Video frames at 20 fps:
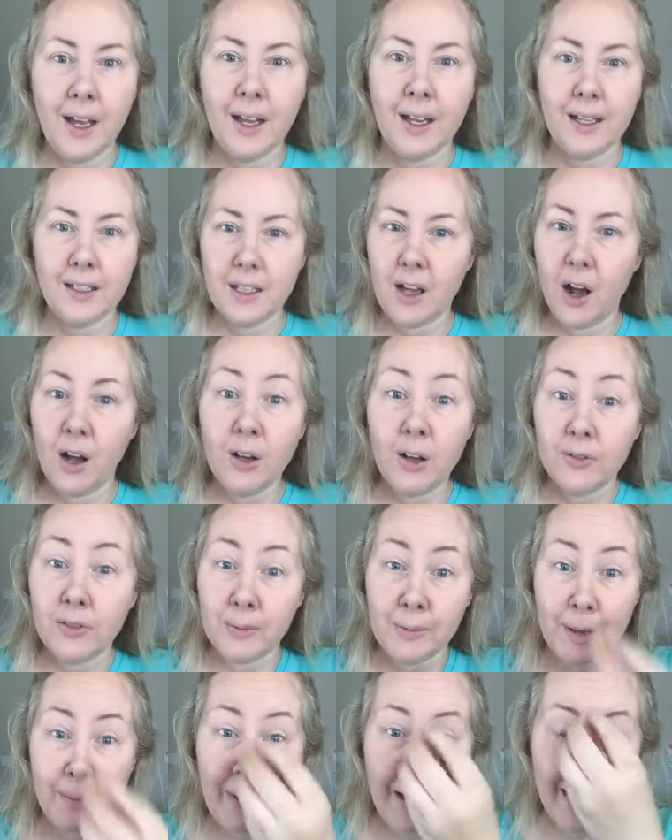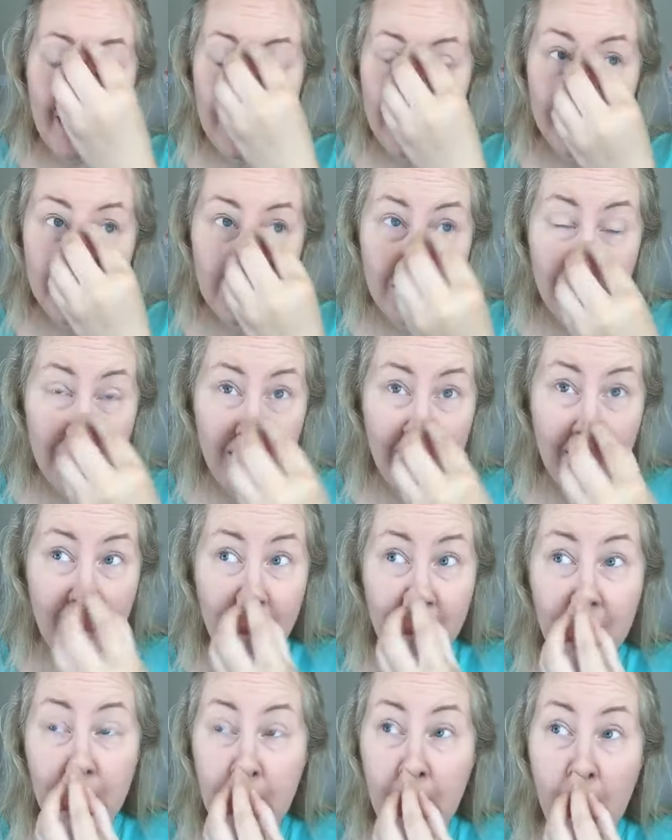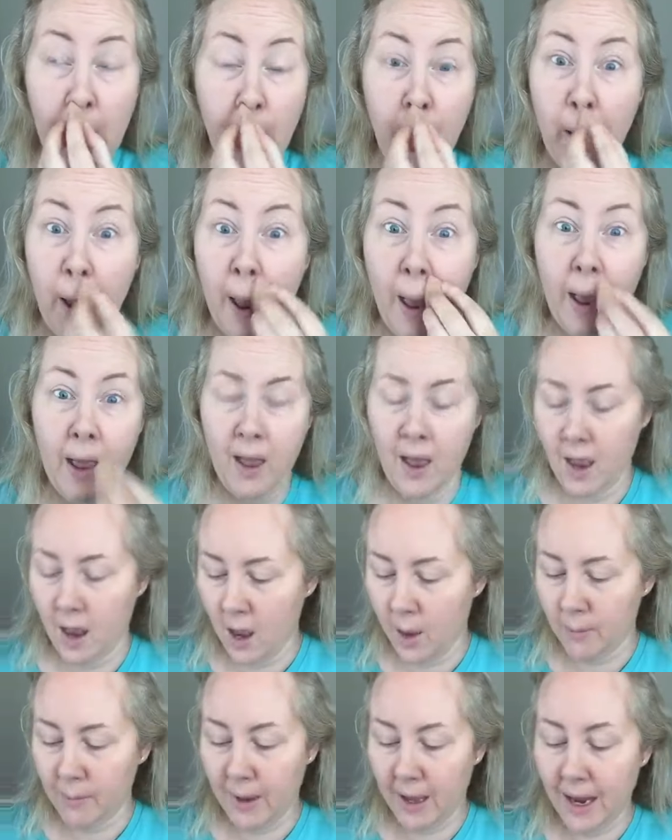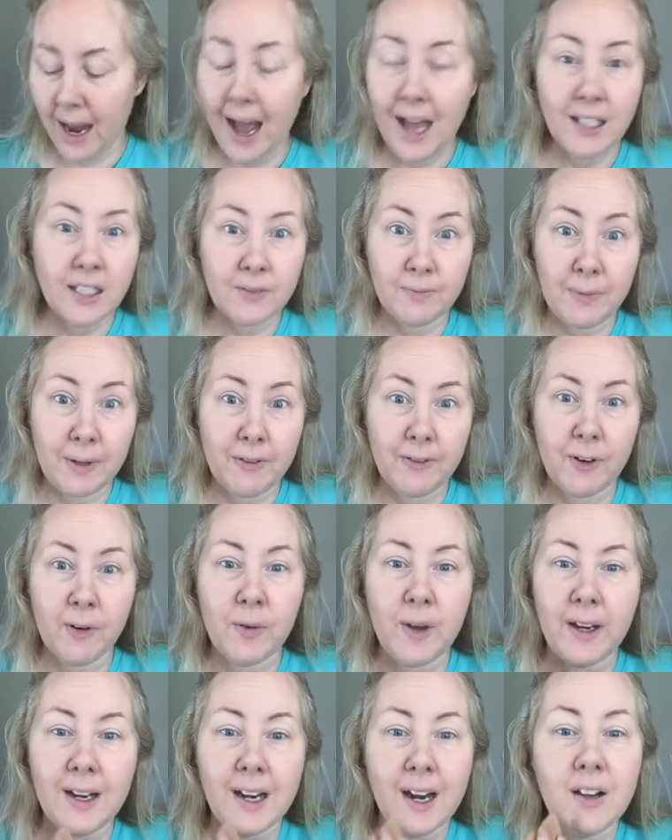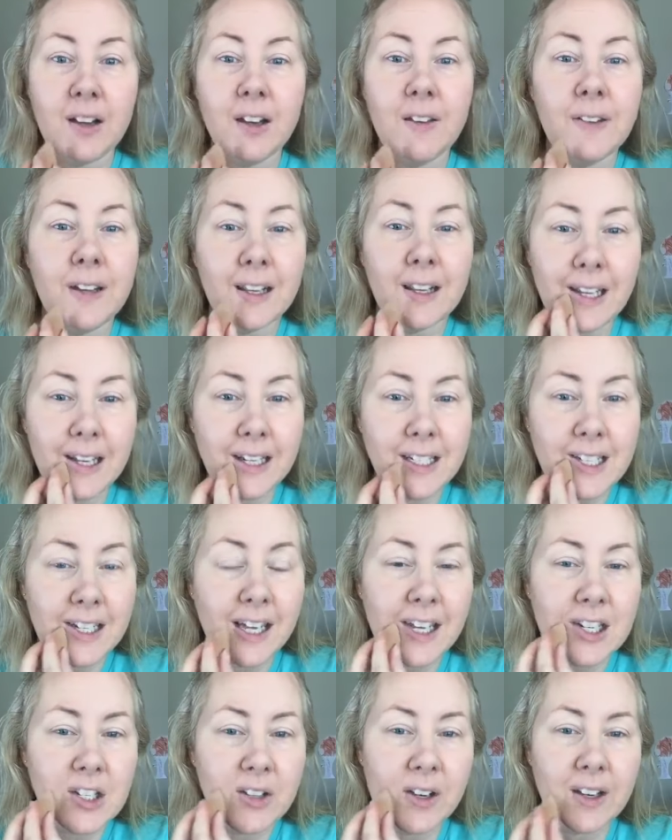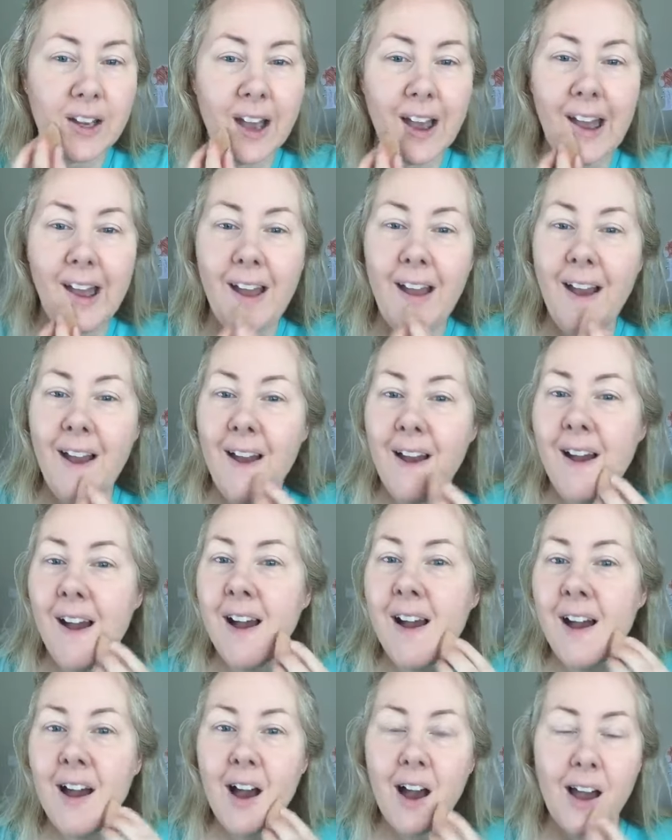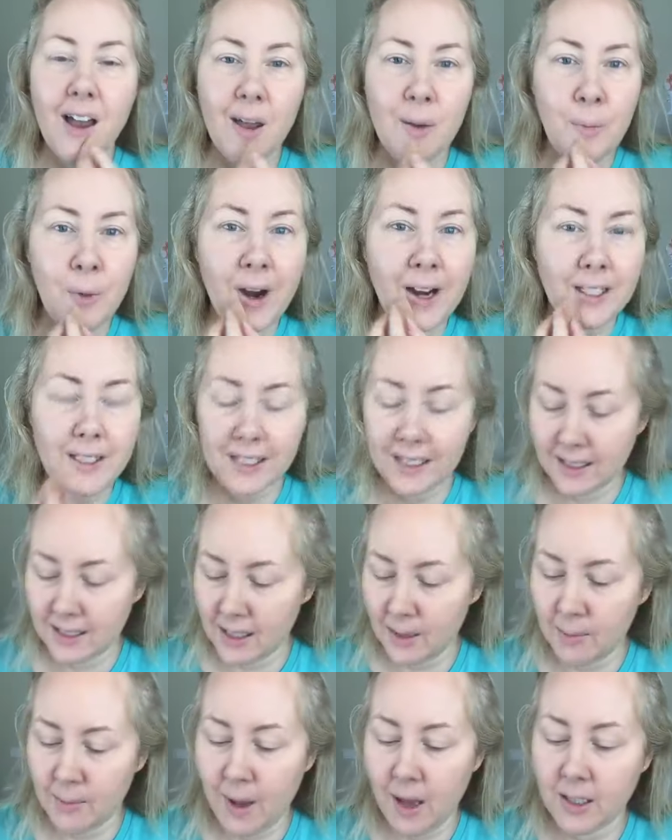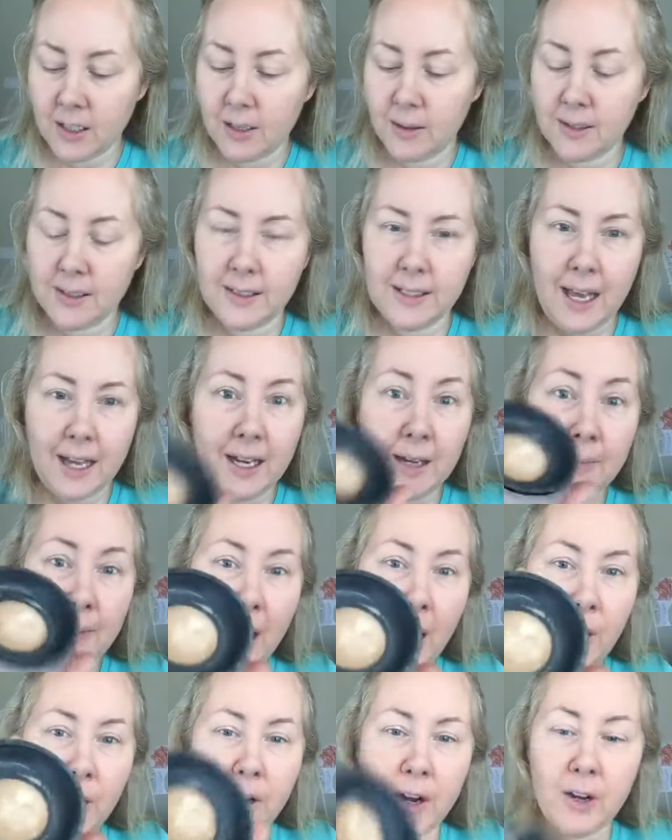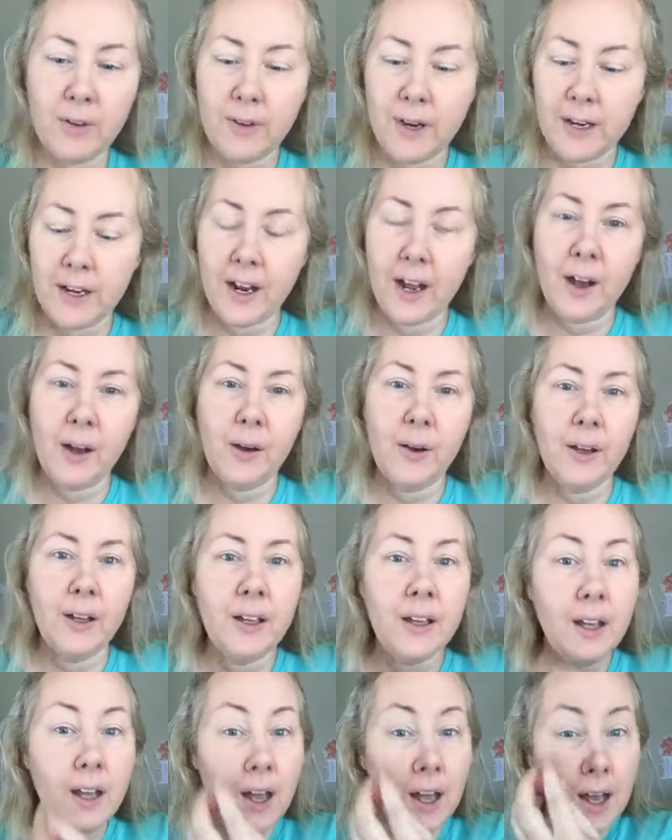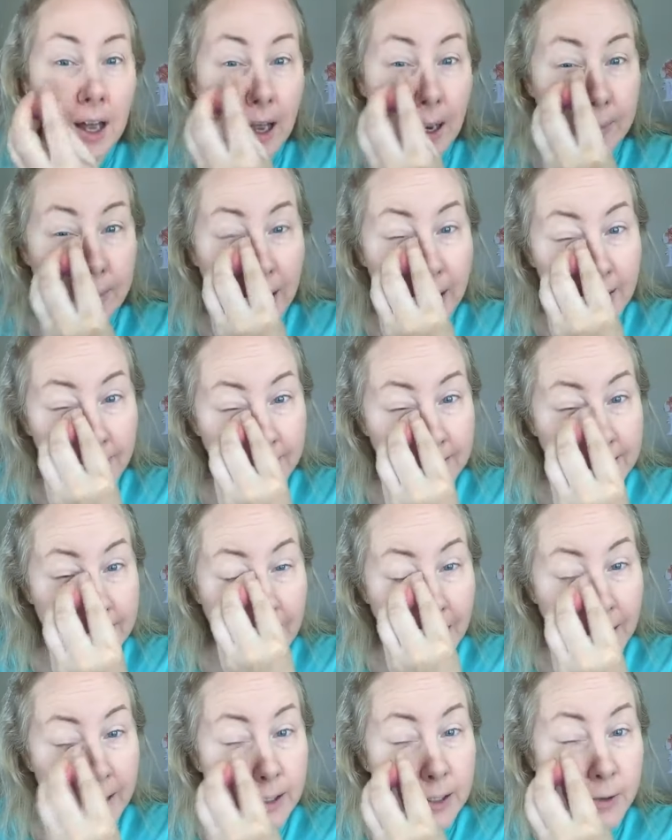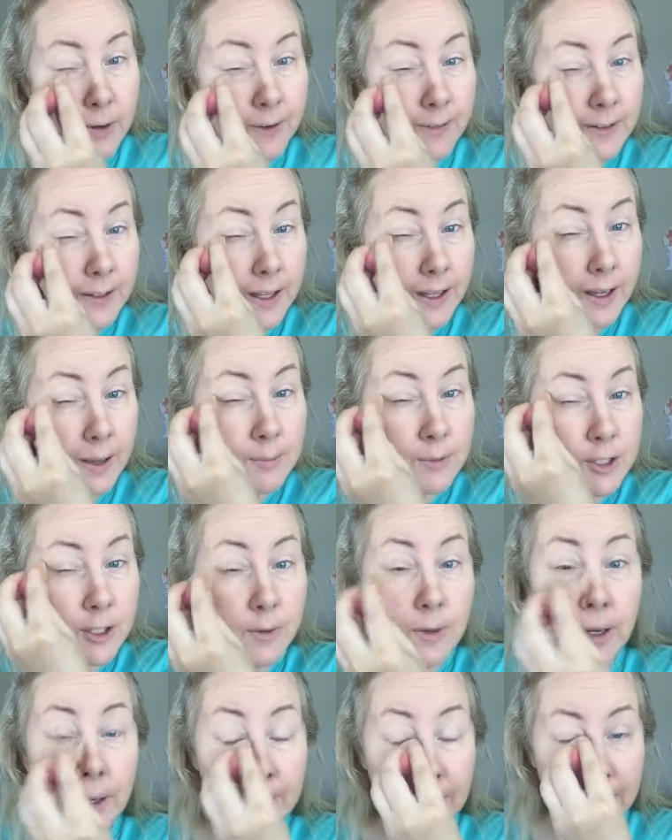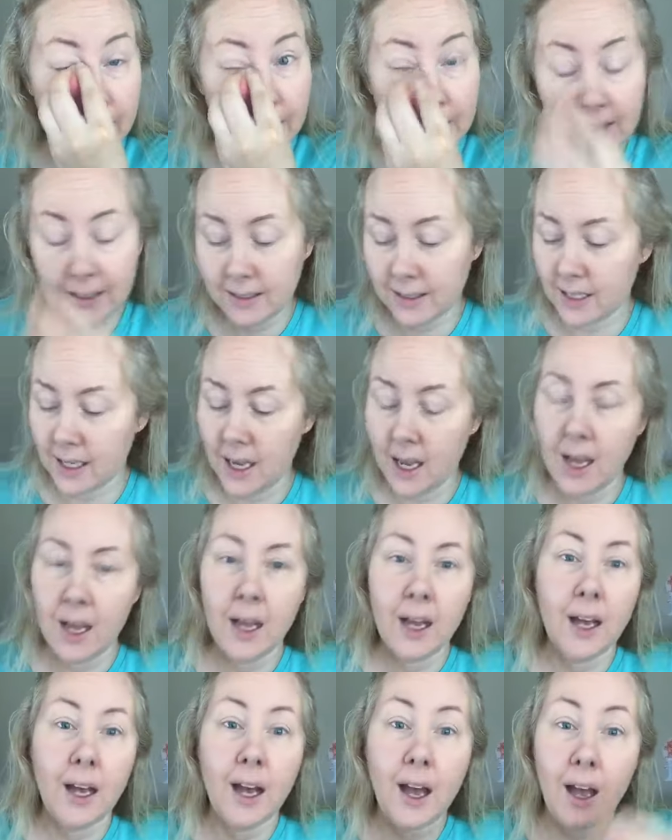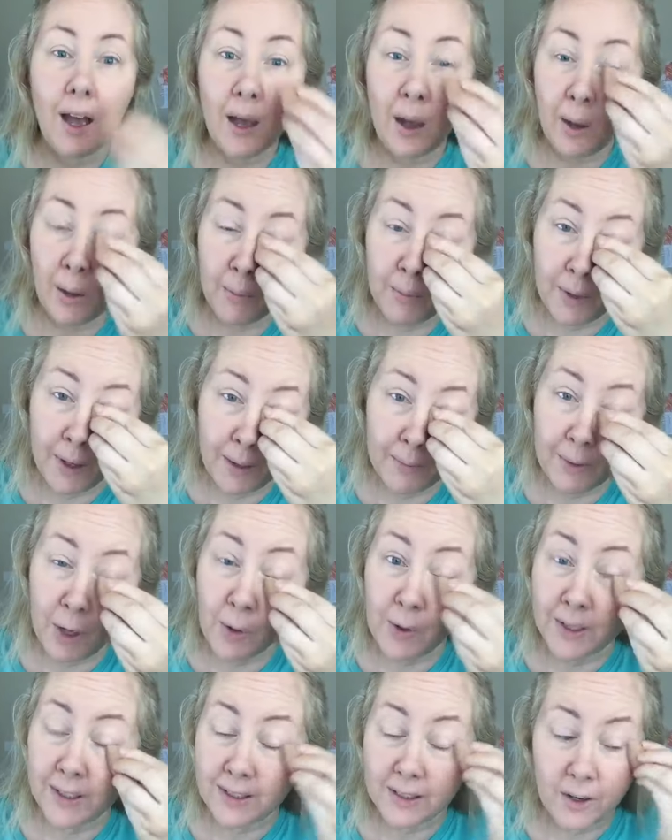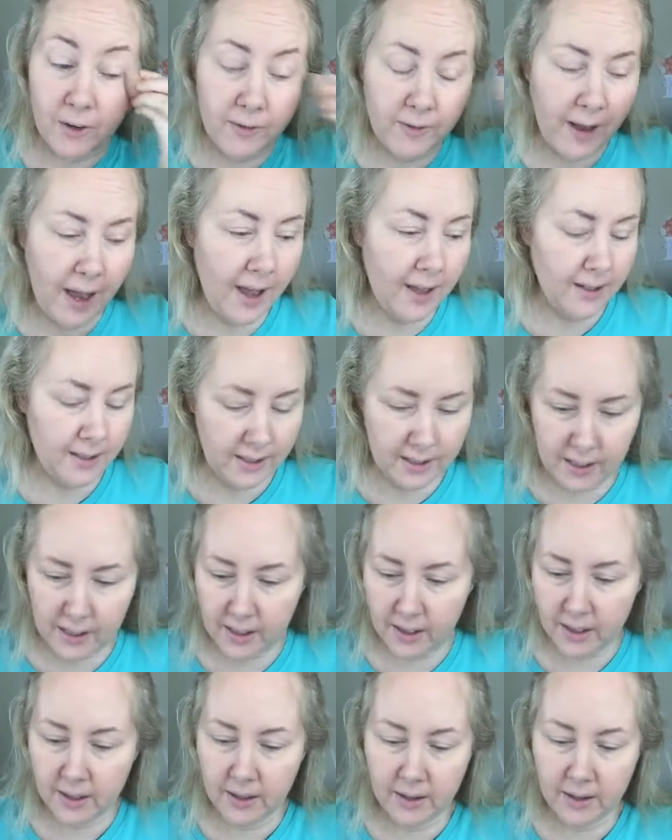it's all over my page, you know, but ask me for one and I'll give you a link to get to it, okay? I am pressing some setting powder on right now. I'm not even telling you everything I'm doing because I'm going so fast.